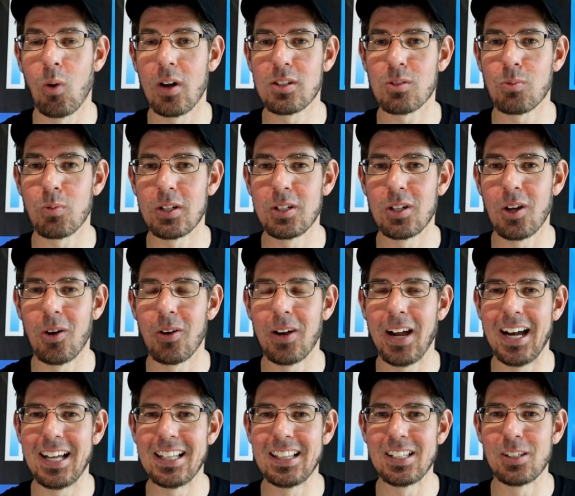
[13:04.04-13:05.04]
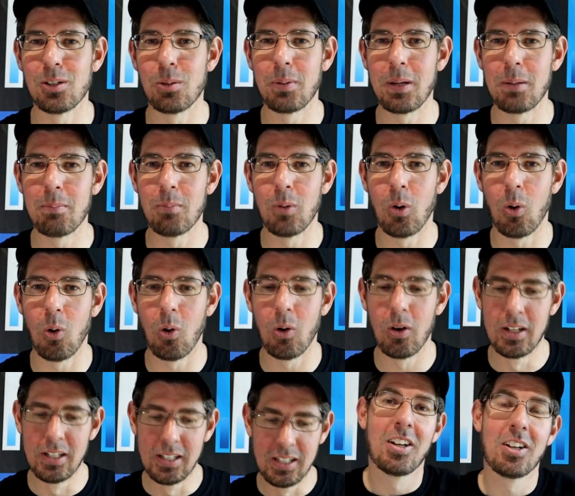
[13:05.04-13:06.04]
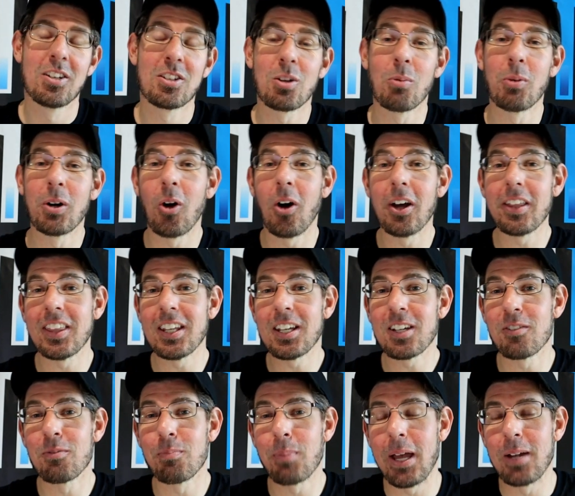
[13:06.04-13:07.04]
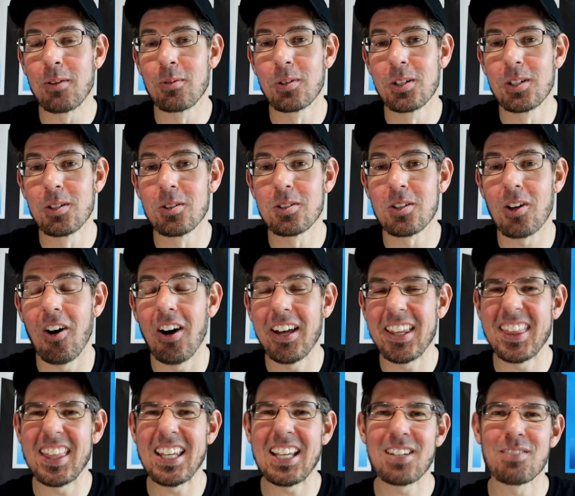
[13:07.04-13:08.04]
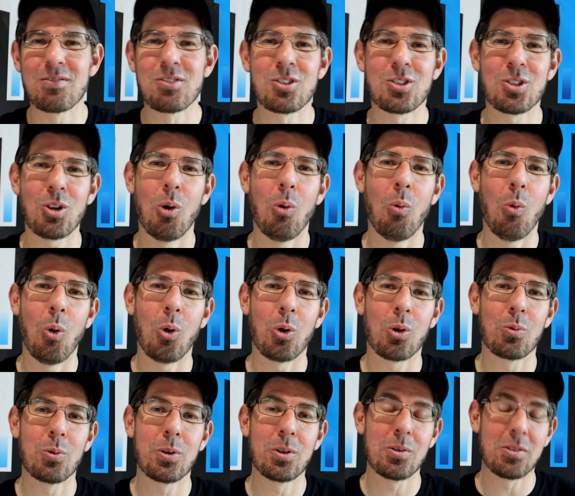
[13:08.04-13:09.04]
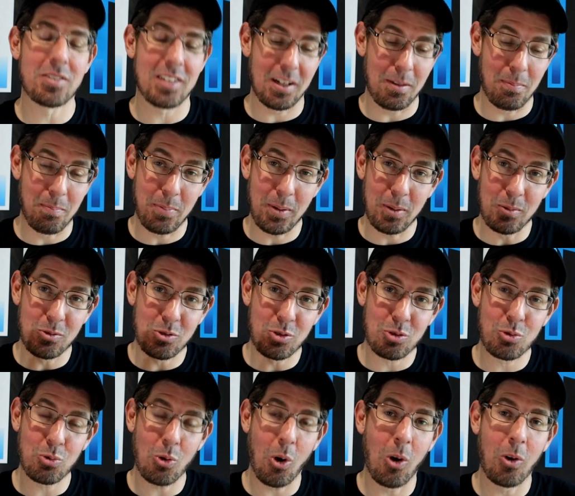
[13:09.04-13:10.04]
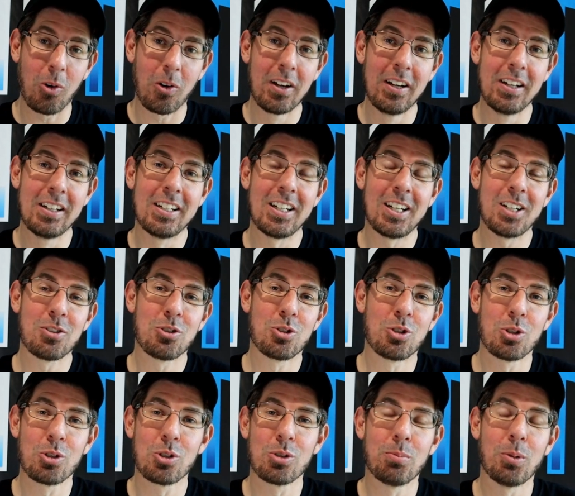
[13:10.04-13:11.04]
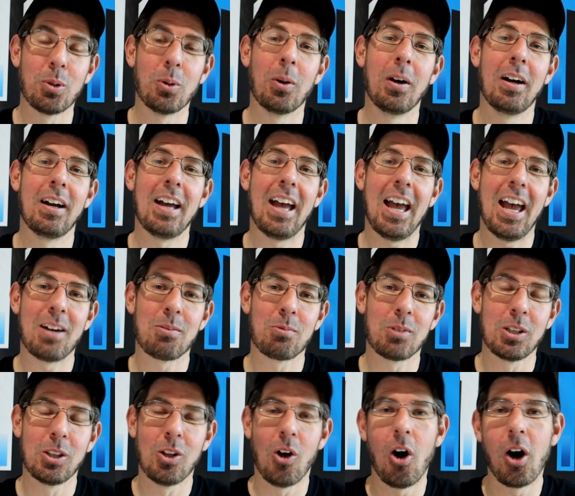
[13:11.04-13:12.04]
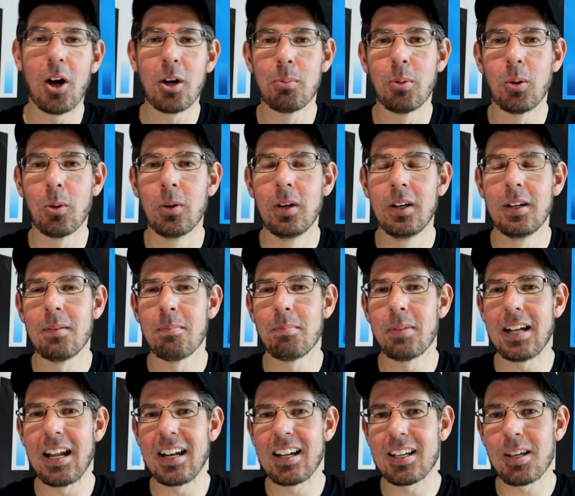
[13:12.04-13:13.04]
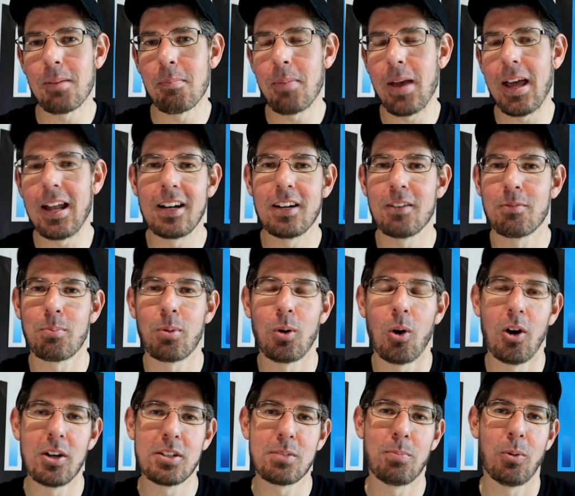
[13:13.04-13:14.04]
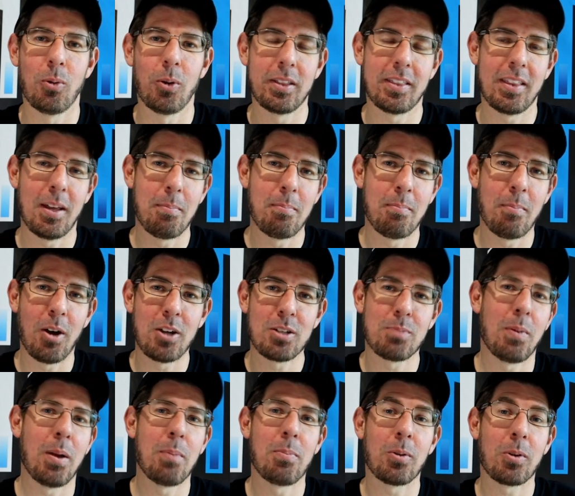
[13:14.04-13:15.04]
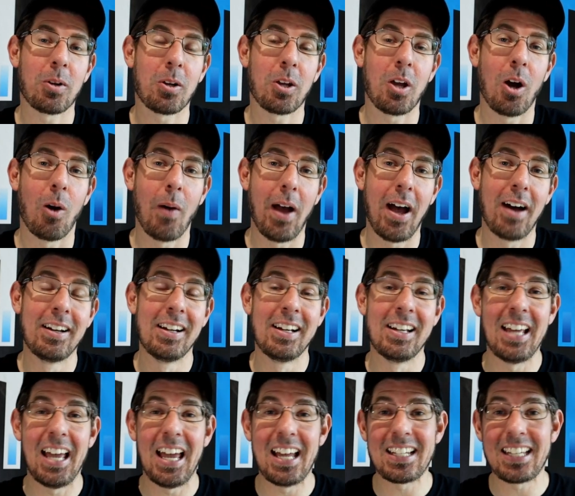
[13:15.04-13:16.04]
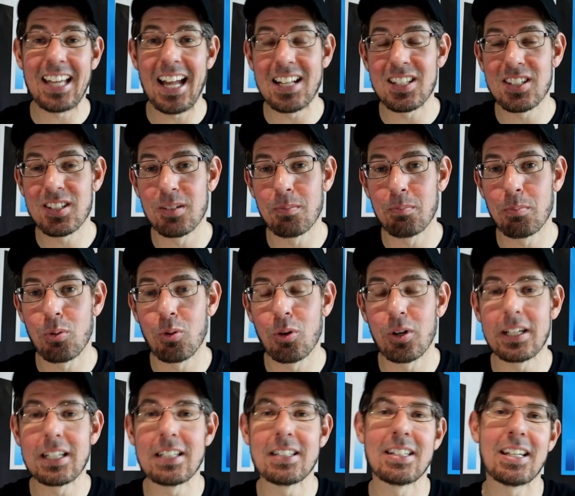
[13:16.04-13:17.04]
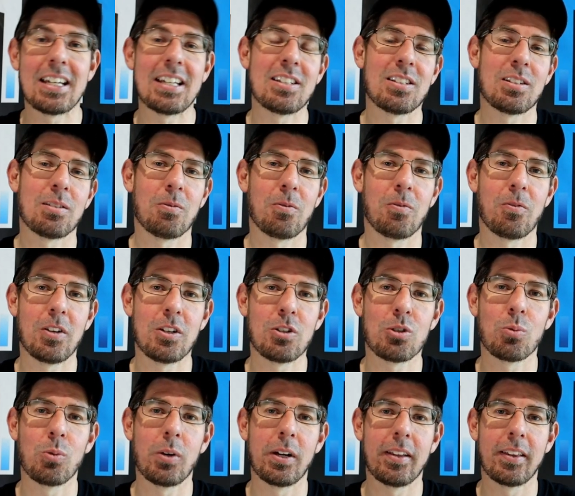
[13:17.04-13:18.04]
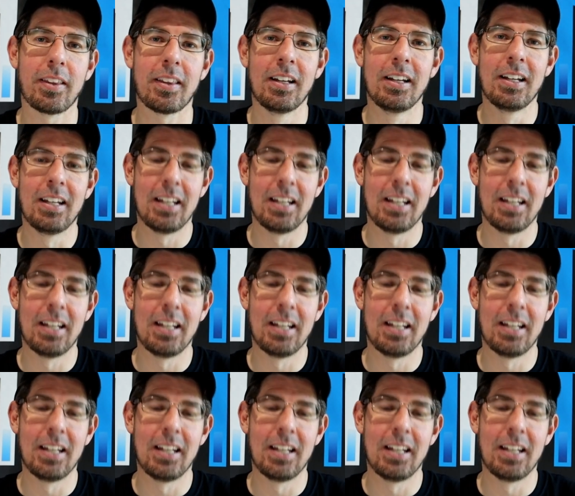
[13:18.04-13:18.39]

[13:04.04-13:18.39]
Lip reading: once we know a little bit more. So when I think of Penn reels, I think of saltwater reels that are built strong and durable and reliable, but at a competitive price point that most people can go out and catch some pretty decent fish with.